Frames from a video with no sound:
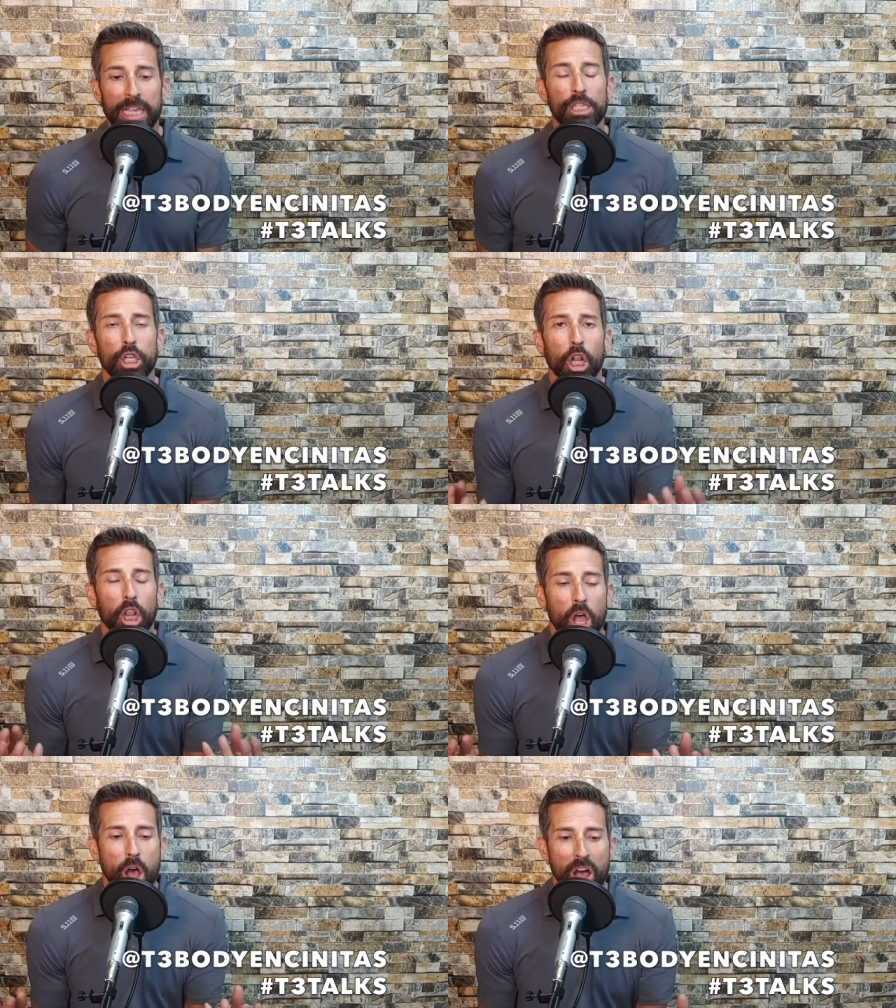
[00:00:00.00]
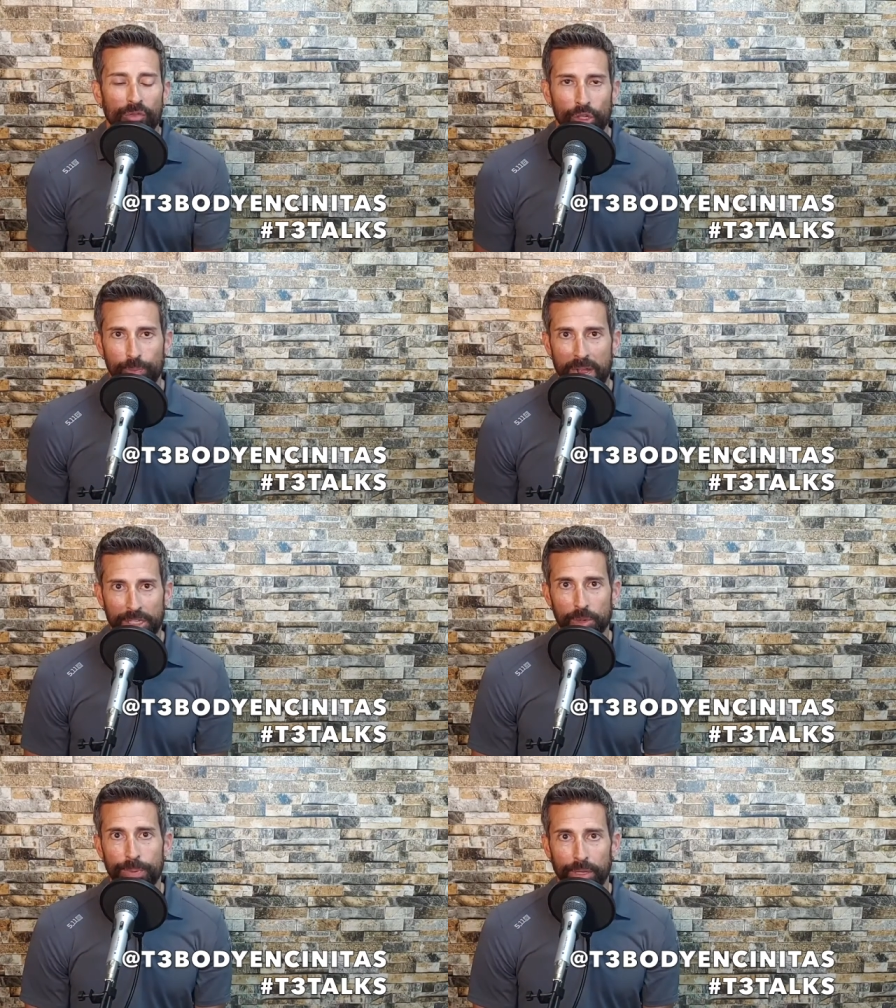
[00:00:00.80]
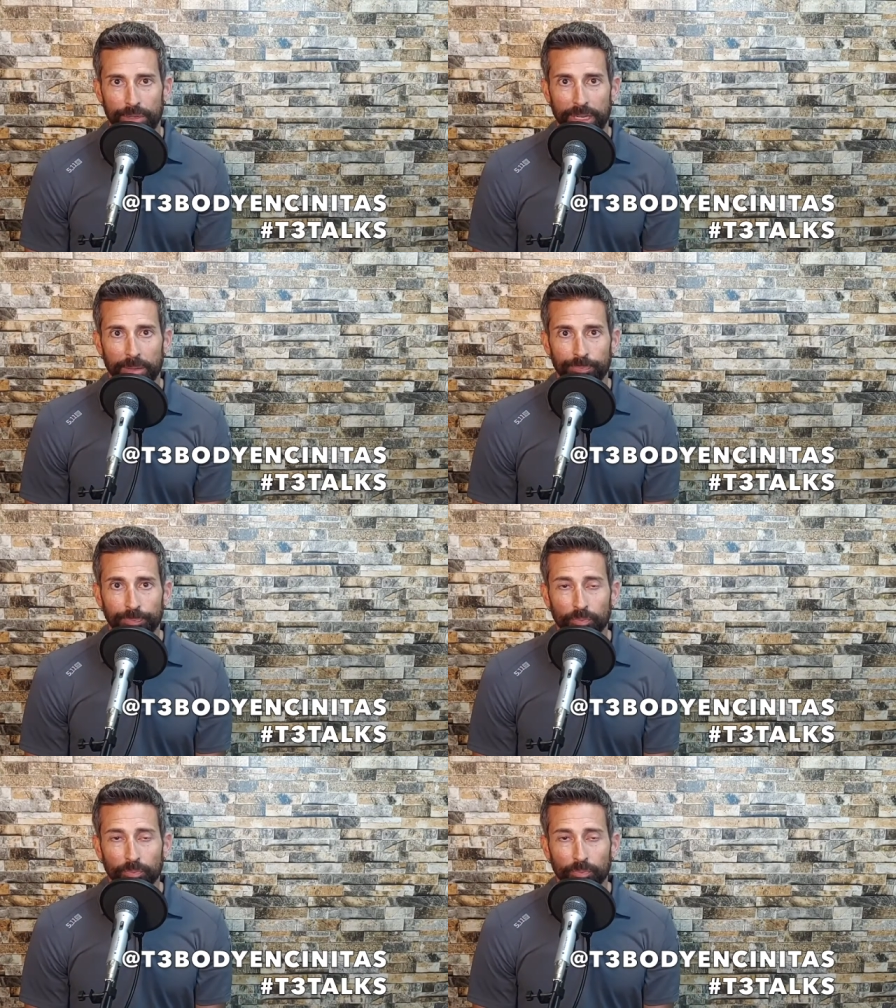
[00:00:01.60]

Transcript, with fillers: Kids love responsibility.